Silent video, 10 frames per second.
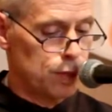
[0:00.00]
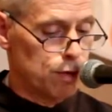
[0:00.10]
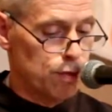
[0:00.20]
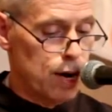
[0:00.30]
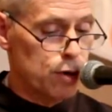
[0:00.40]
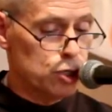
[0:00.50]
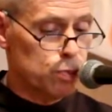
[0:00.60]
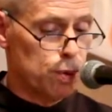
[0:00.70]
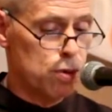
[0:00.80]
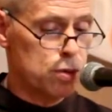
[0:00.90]
The
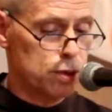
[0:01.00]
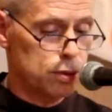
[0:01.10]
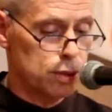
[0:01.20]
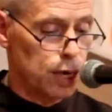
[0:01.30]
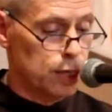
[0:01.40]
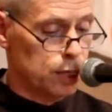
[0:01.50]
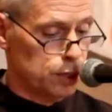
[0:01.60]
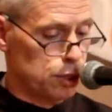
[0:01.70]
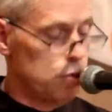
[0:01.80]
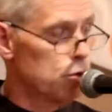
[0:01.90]
friars spoke and
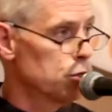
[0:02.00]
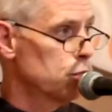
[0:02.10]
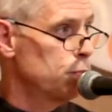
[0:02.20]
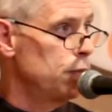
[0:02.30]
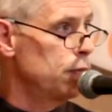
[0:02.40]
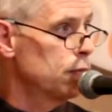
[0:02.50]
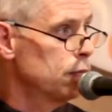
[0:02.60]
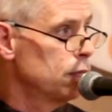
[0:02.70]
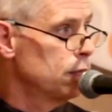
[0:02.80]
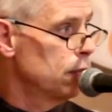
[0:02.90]
continue to speak
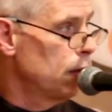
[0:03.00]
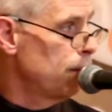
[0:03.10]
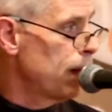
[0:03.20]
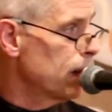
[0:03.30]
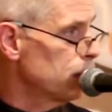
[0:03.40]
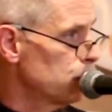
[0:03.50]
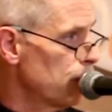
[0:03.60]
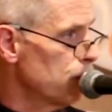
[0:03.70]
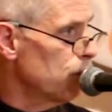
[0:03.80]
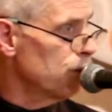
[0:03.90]
about a
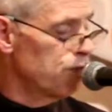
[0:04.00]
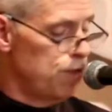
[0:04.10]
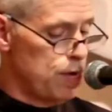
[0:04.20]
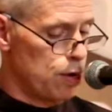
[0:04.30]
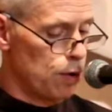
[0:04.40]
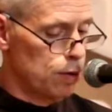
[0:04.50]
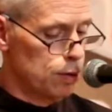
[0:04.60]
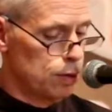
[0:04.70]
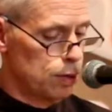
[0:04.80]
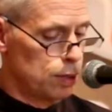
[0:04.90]
general fear,
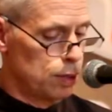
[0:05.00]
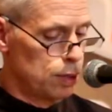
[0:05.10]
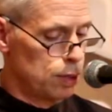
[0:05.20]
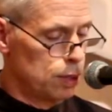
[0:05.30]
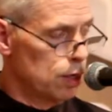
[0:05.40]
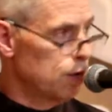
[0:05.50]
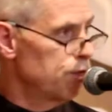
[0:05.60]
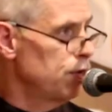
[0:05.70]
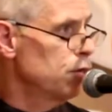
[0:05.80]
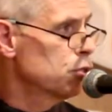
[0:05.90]
a
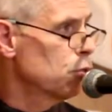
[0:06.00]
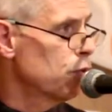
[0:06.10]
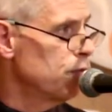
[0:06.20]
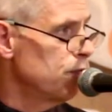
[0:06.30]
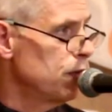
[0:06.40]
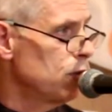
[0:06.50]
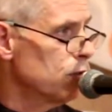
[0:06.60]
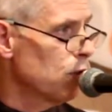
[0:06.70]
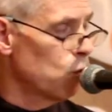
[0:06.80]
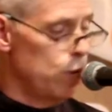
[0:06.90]
fear to reveal
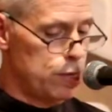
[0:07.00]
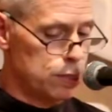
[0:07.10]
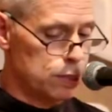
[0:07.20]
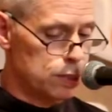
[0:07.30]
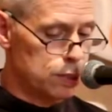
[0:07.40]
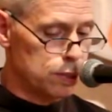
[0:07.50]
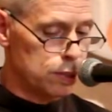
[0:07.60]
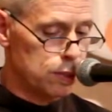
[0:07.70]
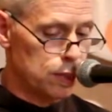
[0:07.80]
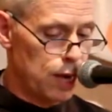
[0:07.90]
their
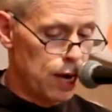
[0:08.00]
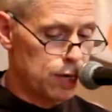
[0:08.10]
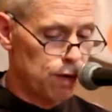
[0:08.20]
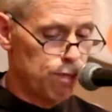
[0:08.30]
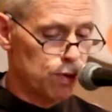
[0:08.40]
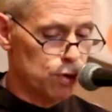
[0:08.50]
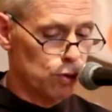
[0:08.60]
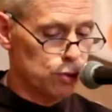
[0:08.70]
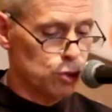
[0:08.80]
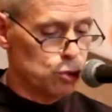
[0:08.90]
weaknesses and
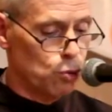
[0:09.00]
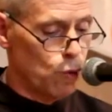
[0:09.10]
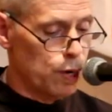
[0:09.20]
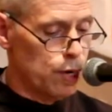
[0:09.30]
difficulties to one